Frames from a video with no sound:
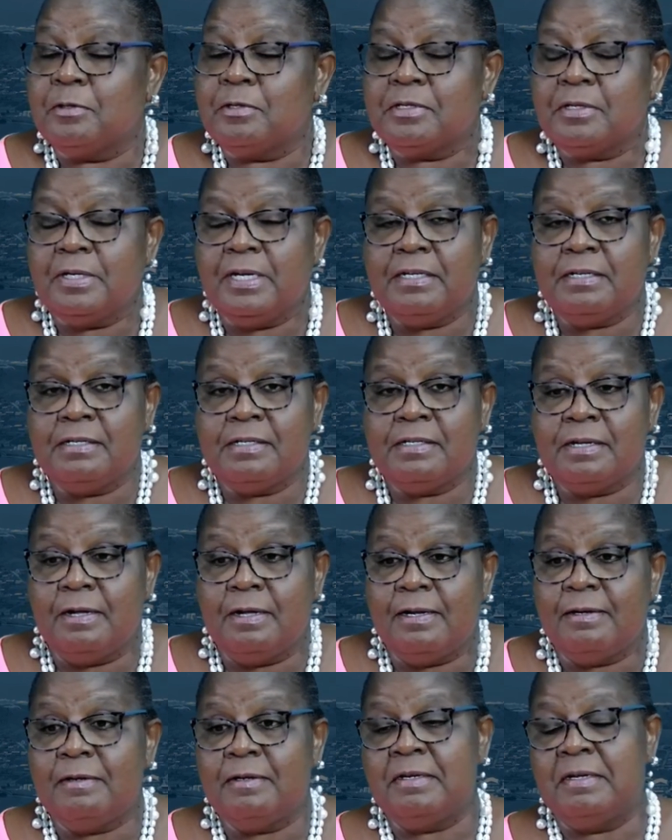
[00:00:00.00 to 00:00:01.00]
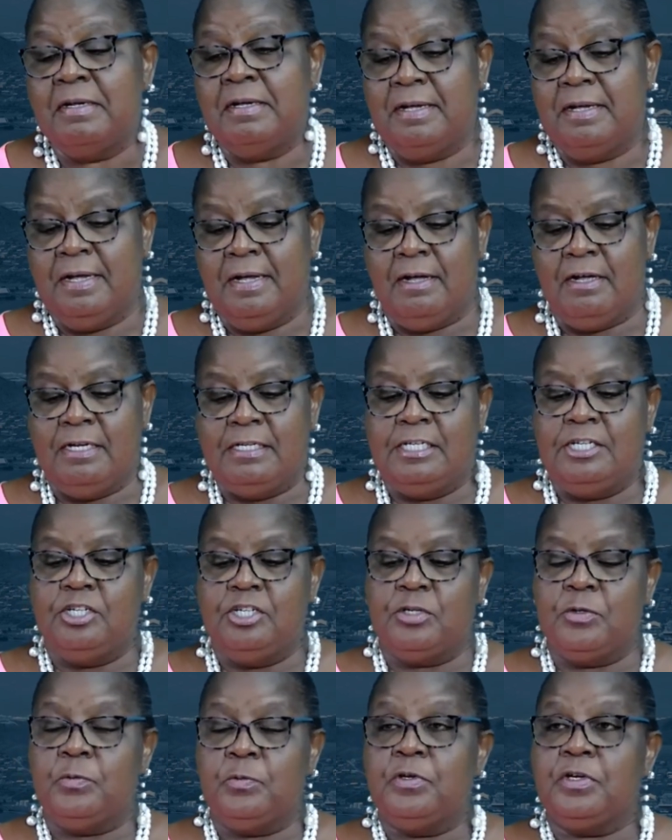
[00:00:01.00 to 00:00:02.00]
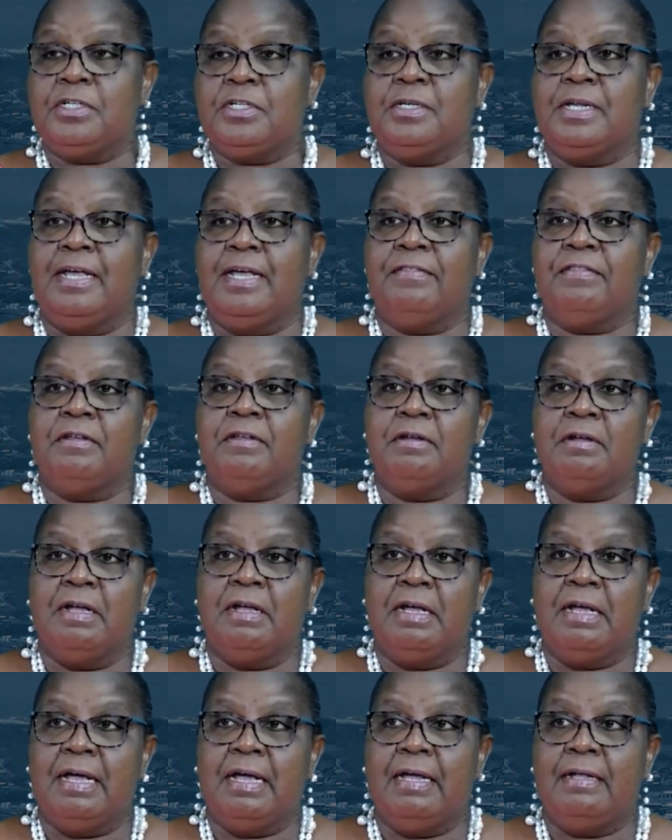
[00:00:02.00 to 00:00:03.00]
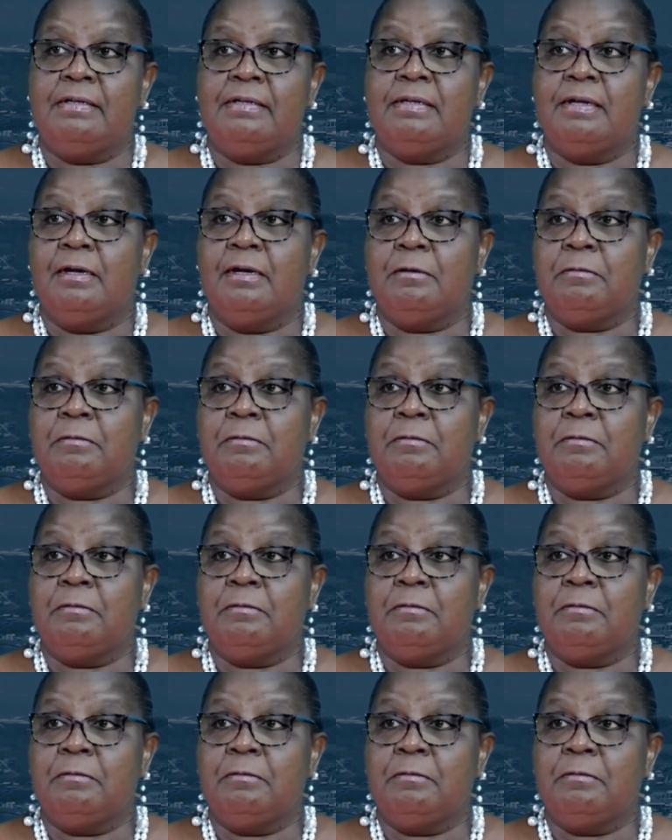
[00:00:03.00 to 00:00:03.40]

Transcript: So let us all continue to work together and